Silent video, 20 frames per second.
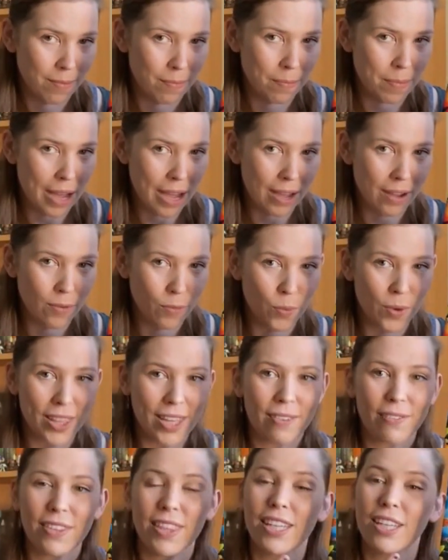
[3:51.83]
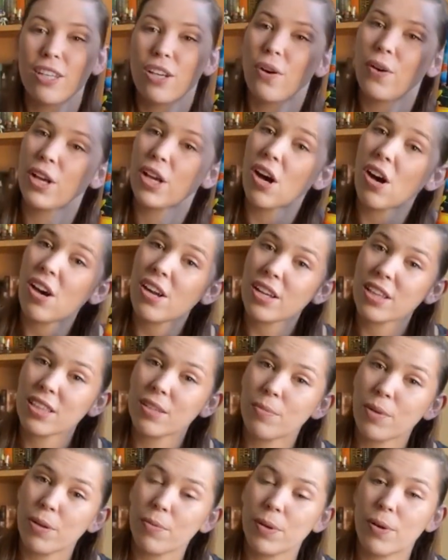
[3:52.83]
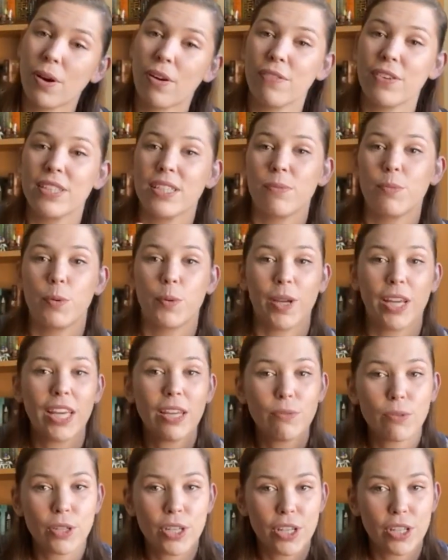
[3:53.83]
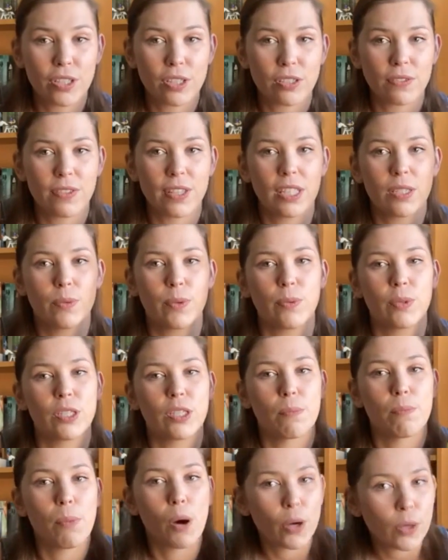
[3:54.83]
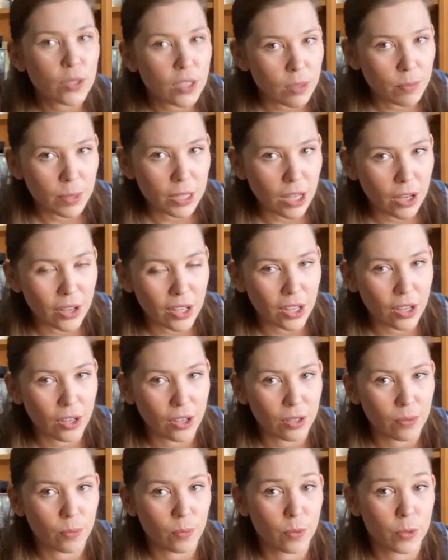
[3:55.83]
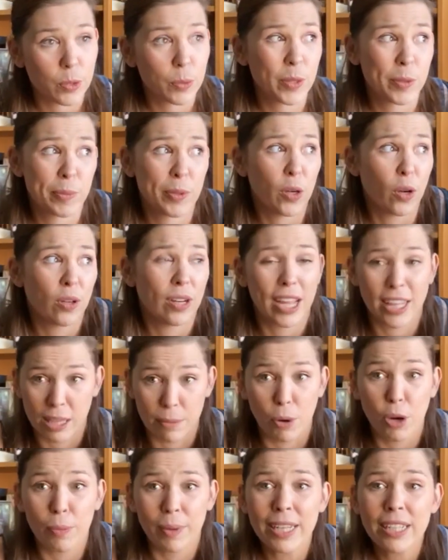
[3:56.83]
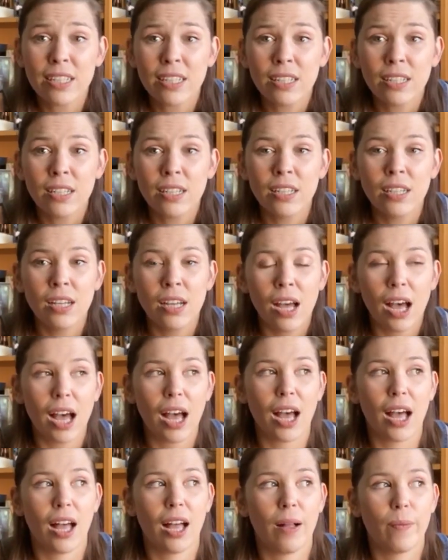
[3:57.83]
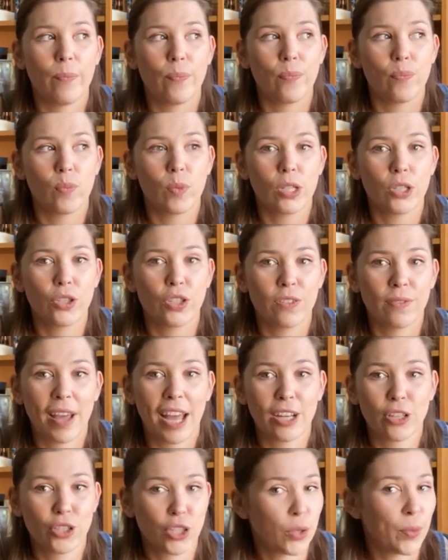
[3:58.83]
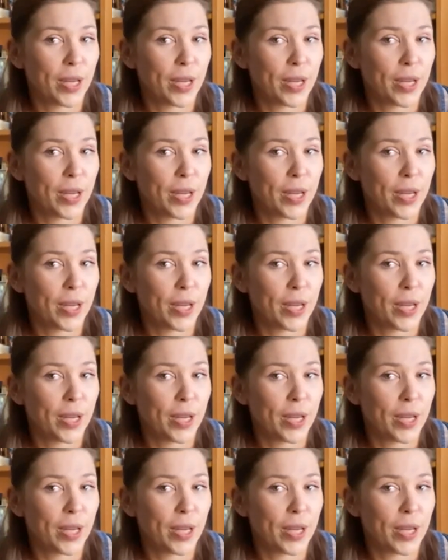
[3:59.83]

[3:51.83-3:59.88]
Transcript: but with everything going on at the moment, obviously we were in rehearsals for this, we were supposed to be going on, we are supposed to be on at the moment. Um, we should have had two